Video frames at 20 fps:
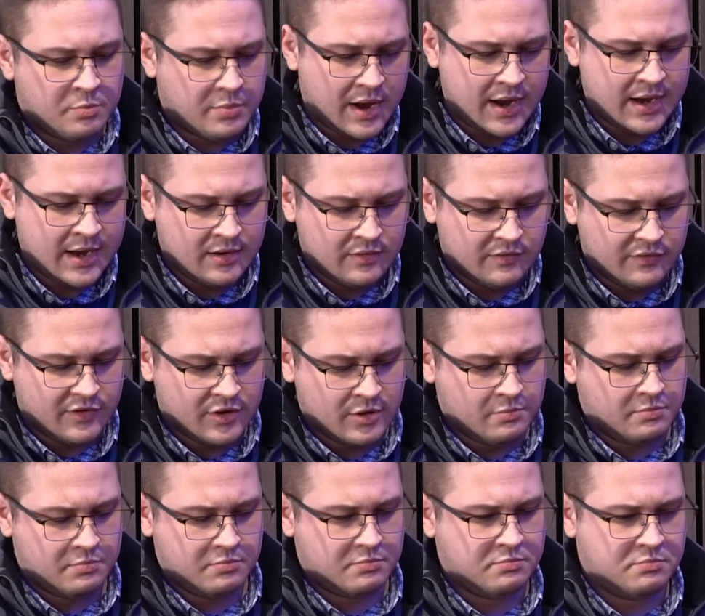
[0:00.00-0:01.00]
paying for the
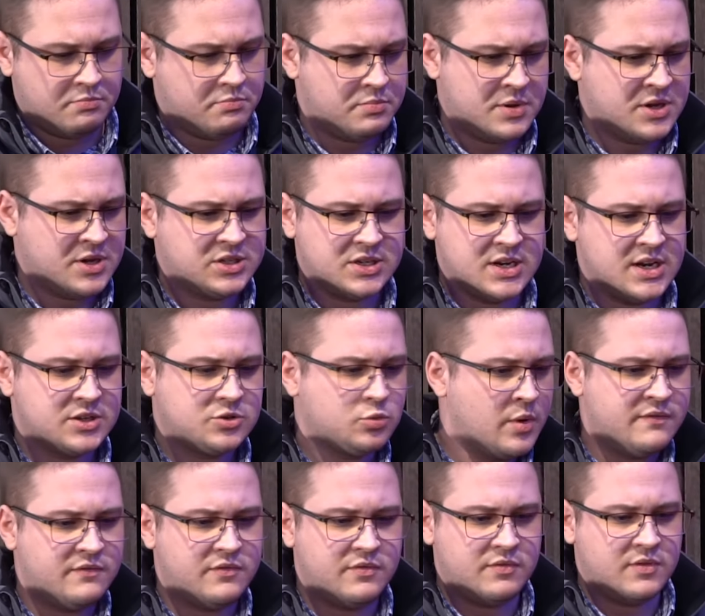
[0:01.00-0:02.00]
business
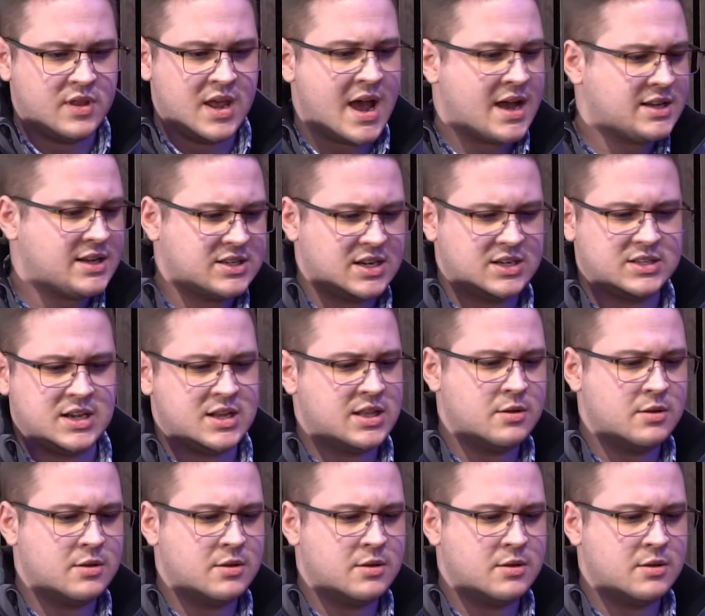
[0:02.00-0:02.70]
with the assets in the